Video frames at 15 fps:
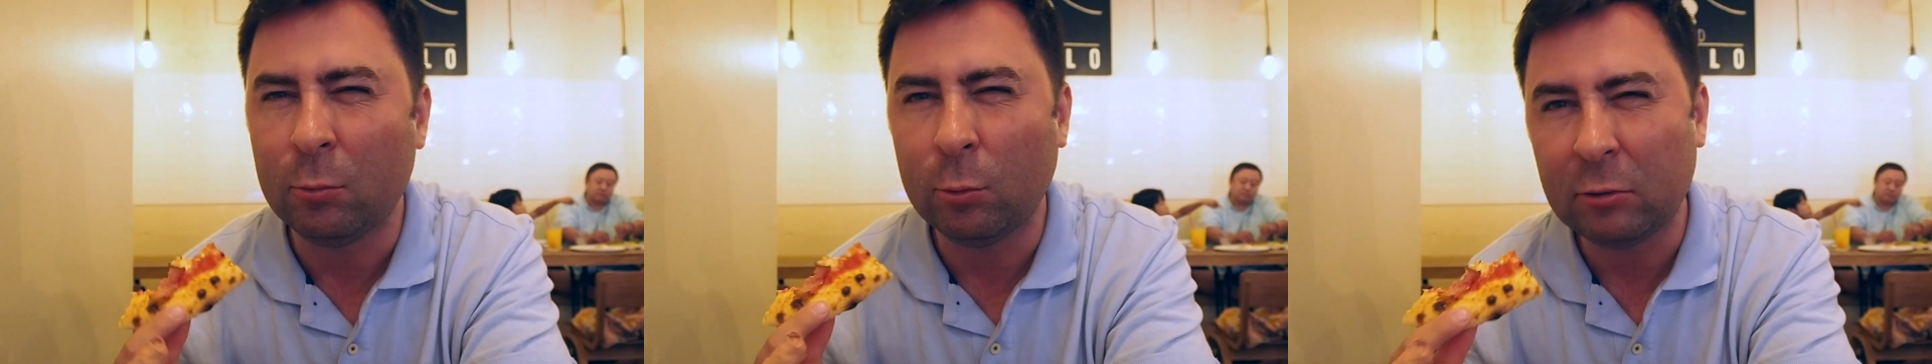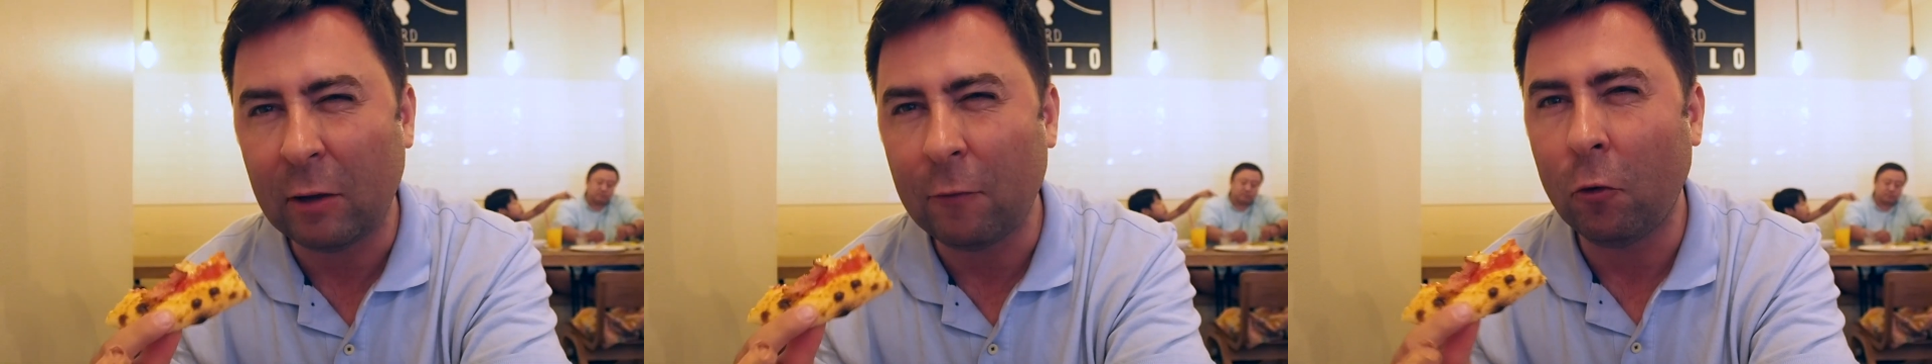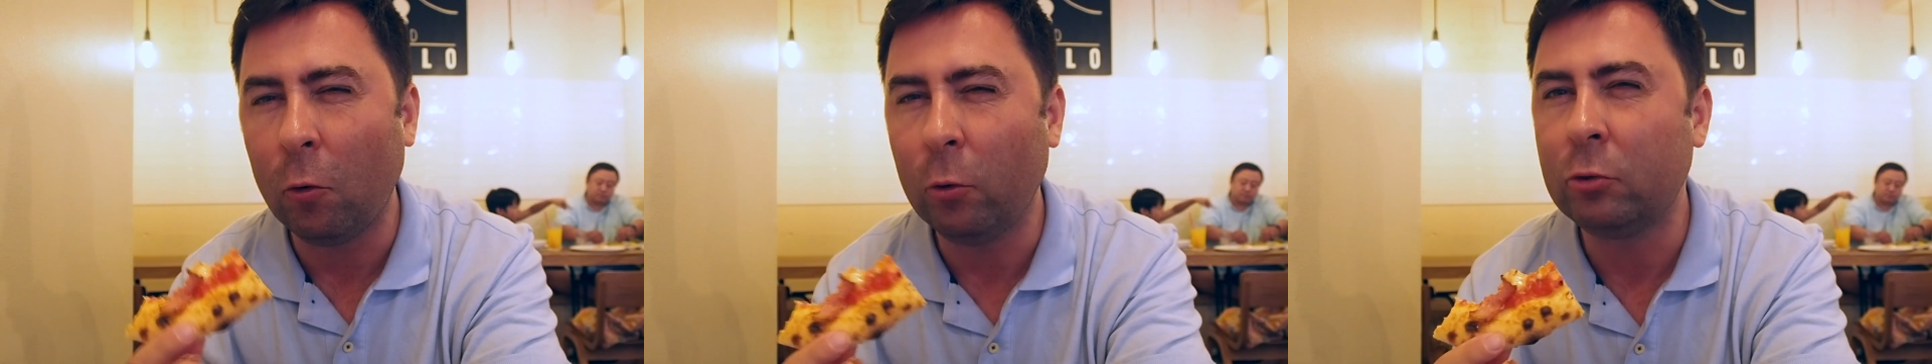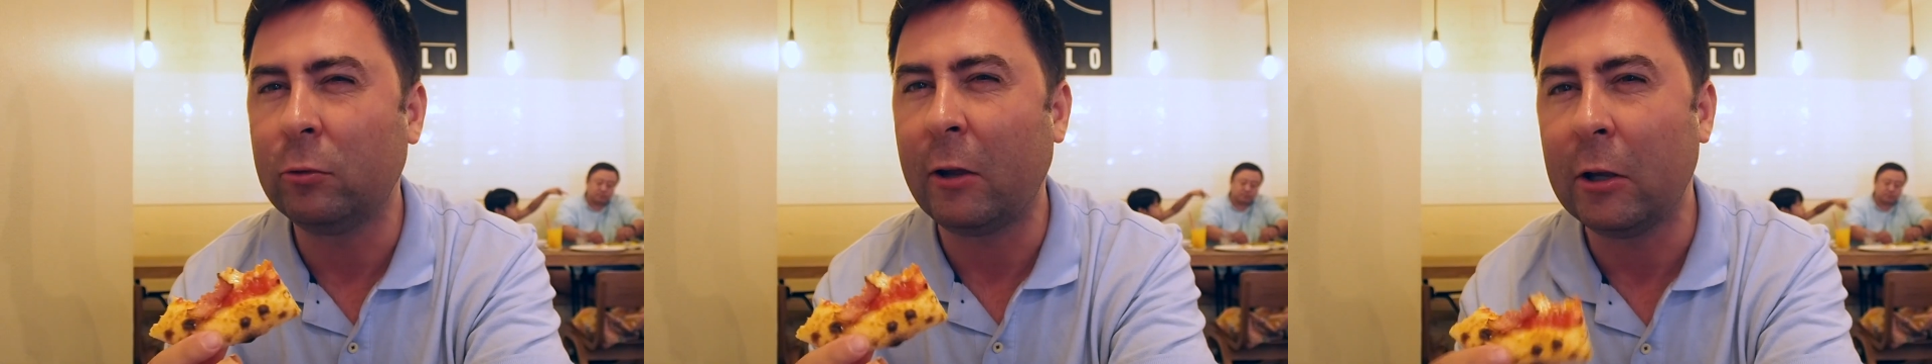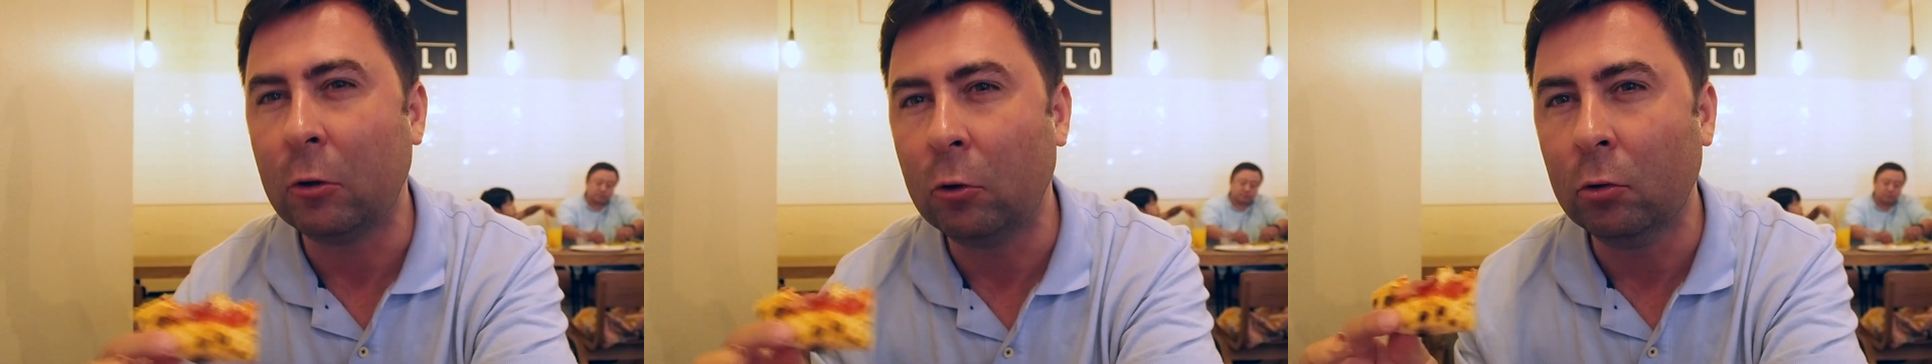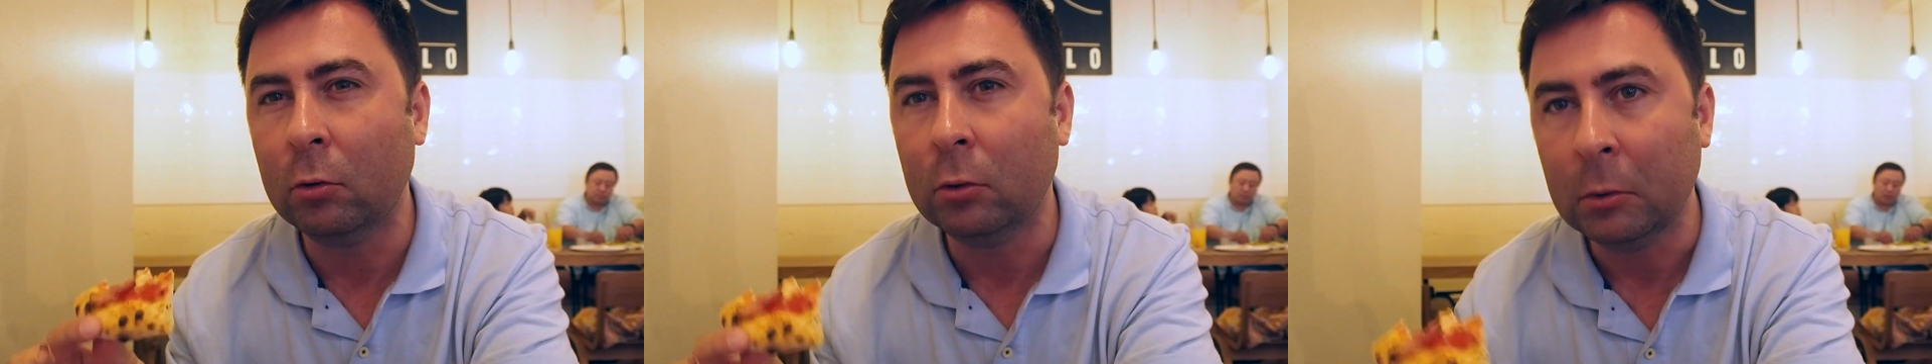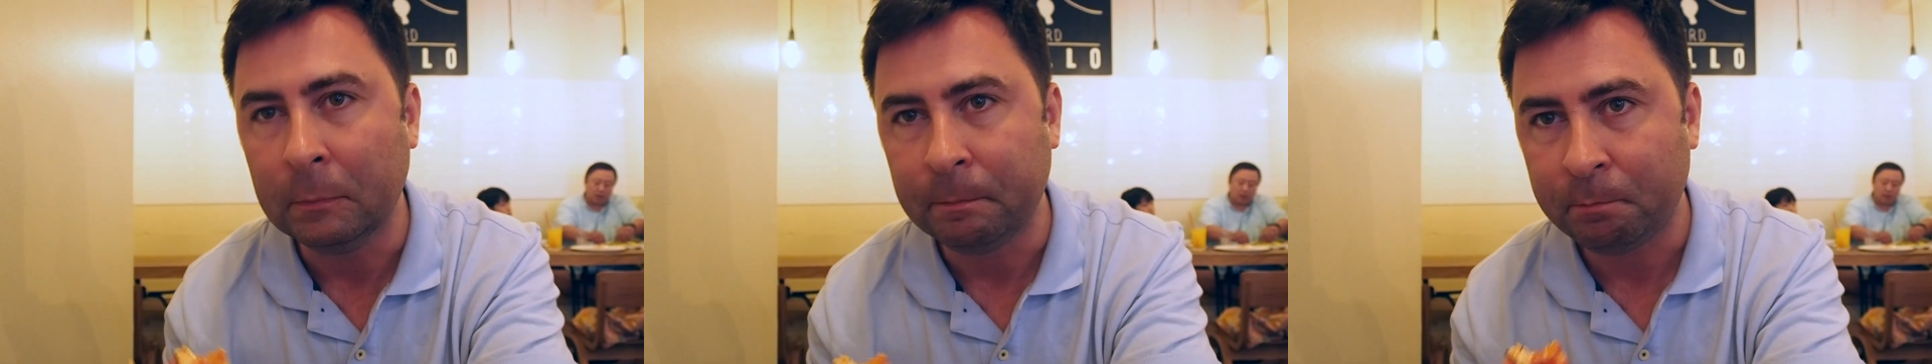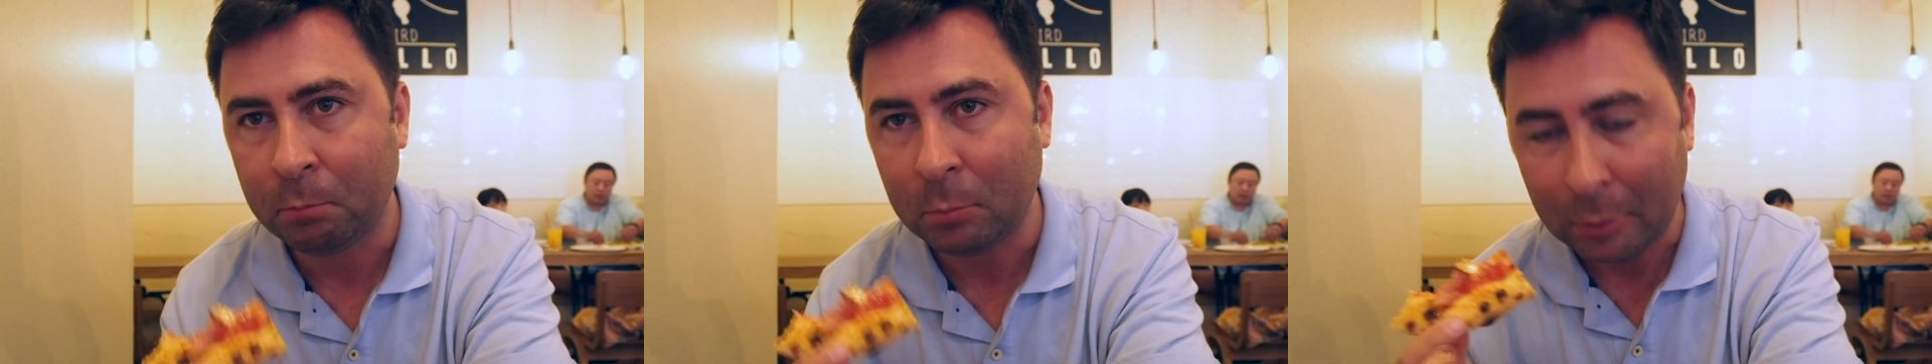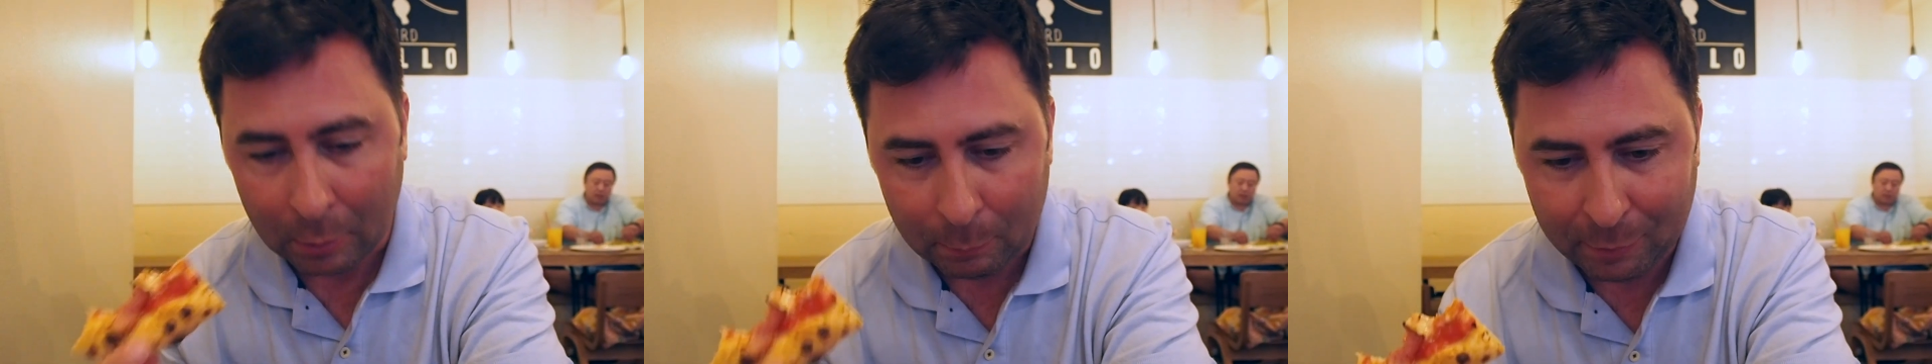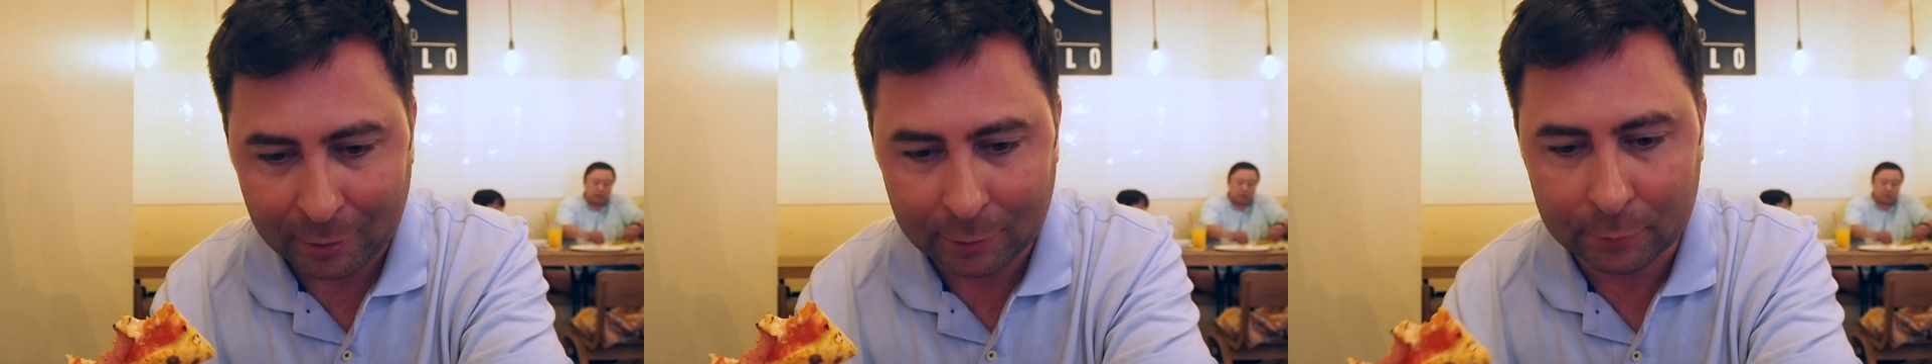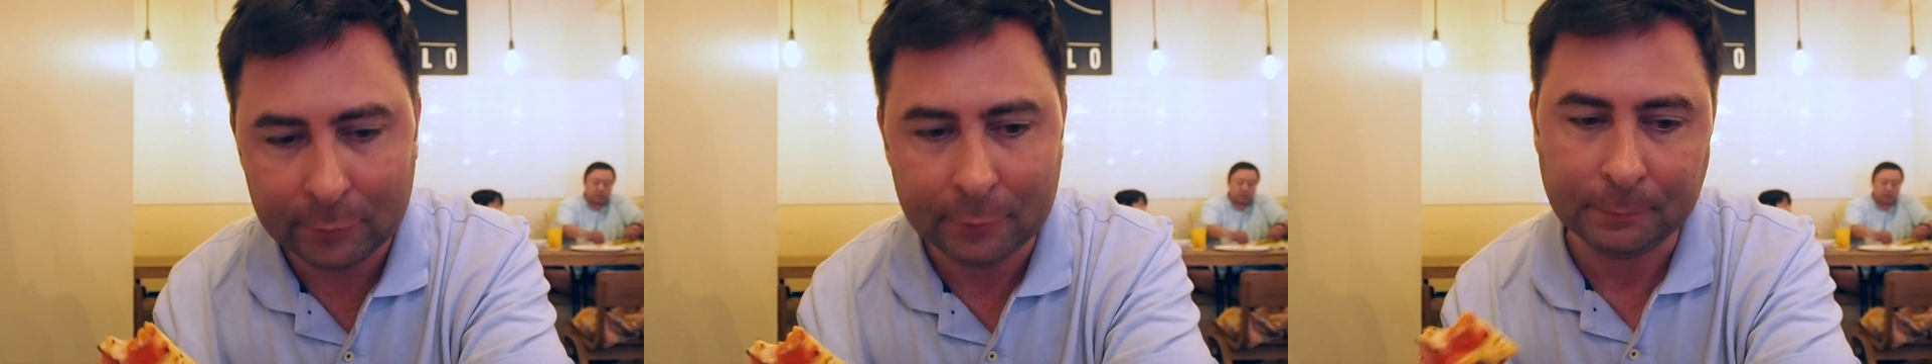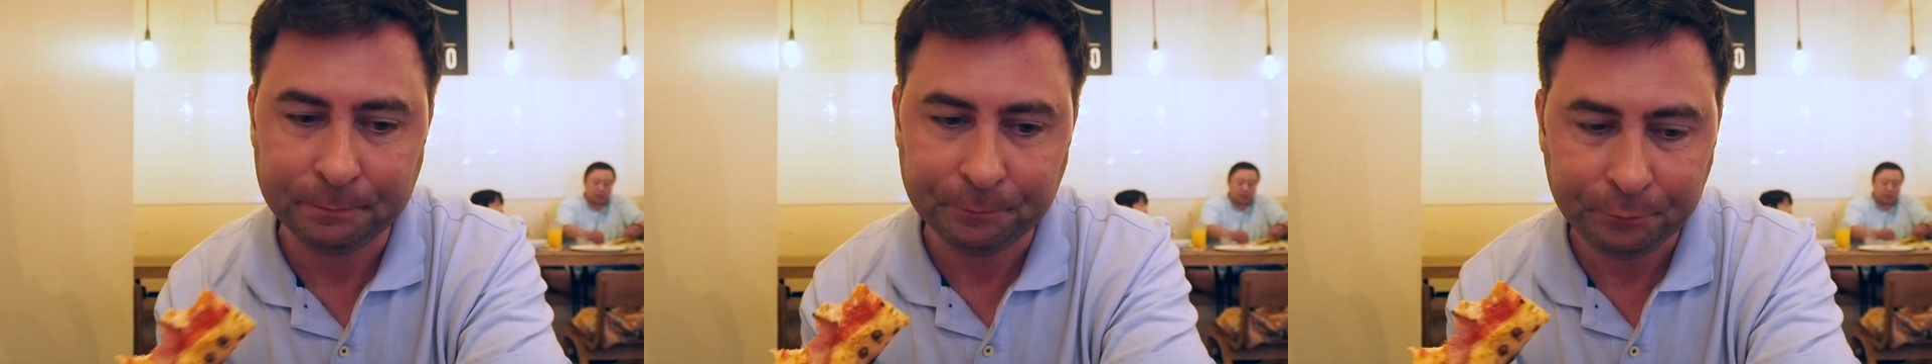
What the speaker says: which I thought was quite cool, because